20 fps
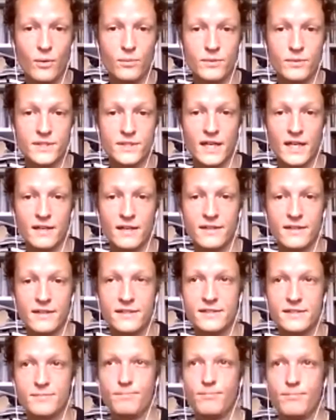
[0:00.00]
was kind of
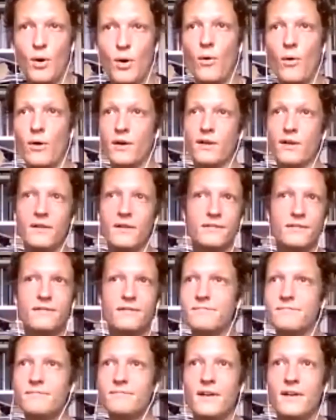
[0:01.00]
this portal
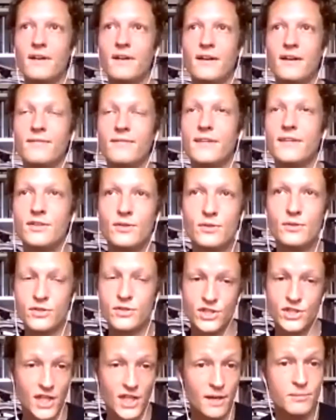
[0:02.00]
that you could
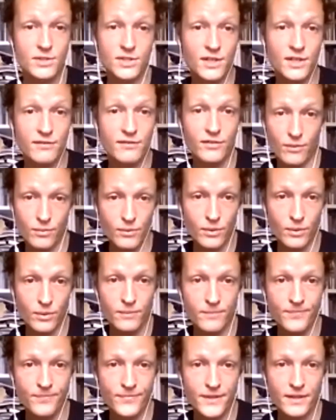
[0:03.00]
shapeshift through.
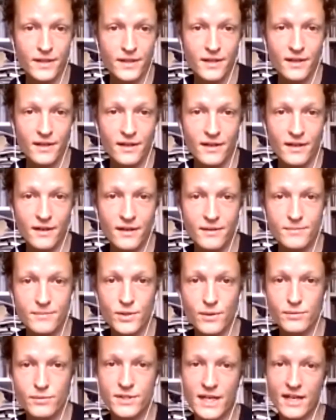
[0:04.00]
So
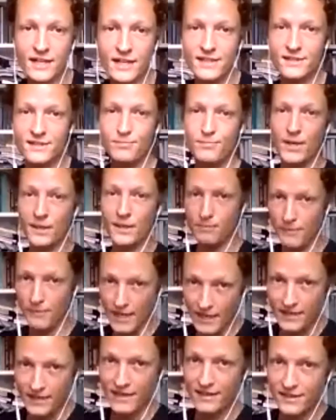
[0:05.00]
it was kind of this
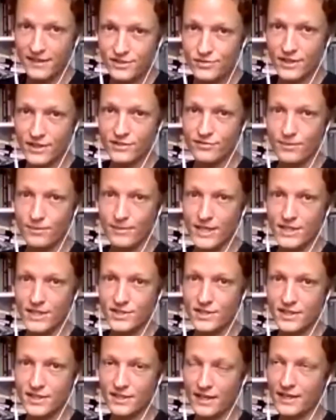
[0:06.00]
Pygmalion
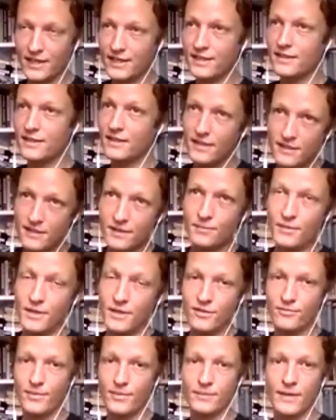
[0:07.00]
transformation, like in the myth
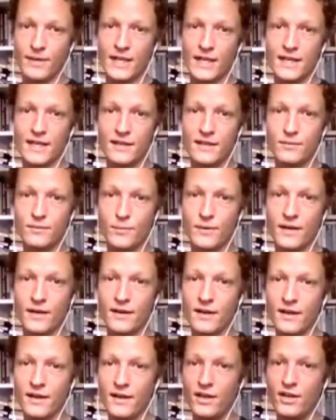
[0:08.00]
of Pygmalion, where
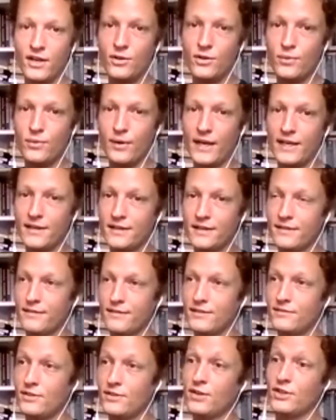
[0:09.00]
you created
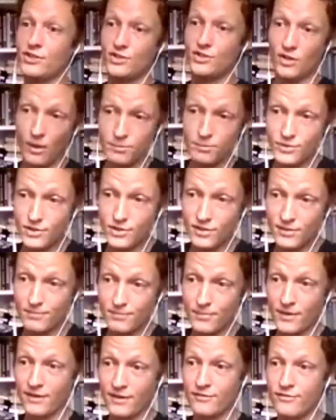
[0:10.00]
not a sculpture
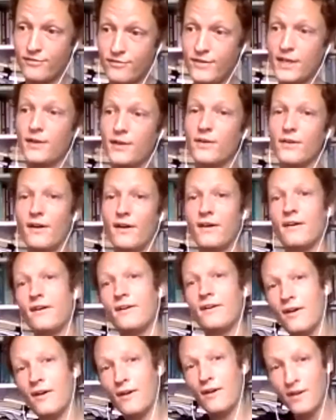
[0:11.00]
but a figure
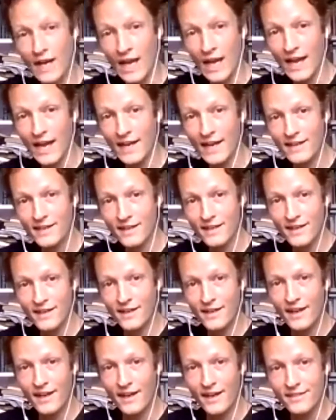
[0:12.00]
online,
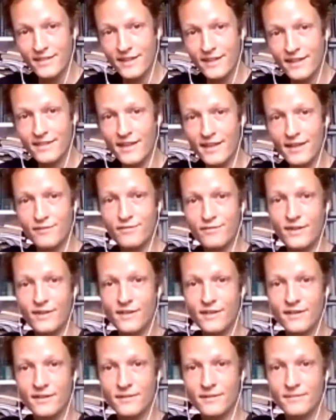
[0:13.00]
and then that
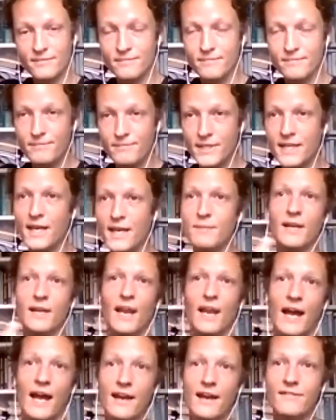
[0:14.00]
figure became
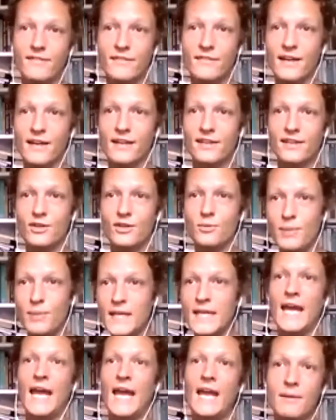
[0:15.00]
alive. Like you
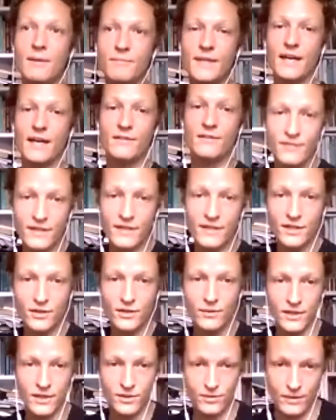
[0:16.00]
became that figure you
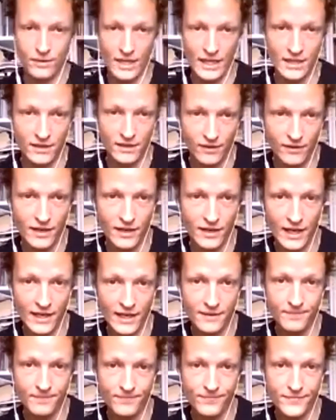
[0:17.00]
had created online.
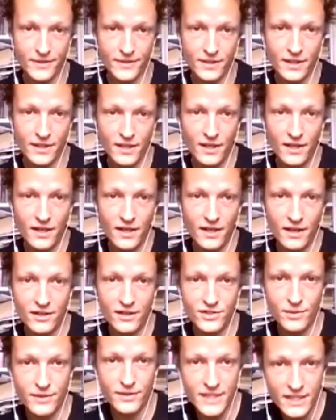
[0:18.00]

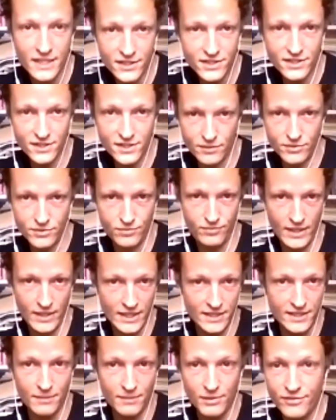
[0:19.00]
So in these years, I was really
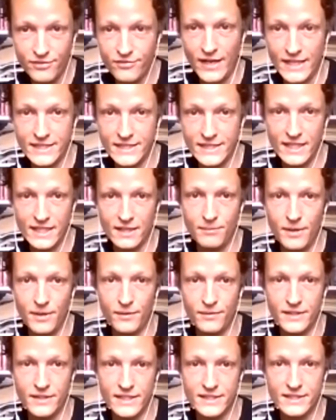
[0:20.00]
deeply fascinated
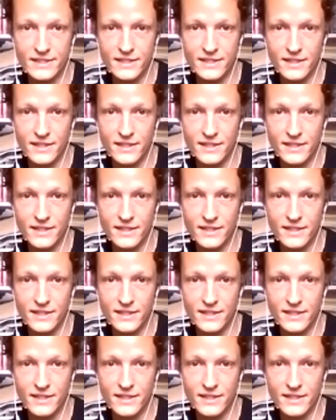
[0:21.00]
about this.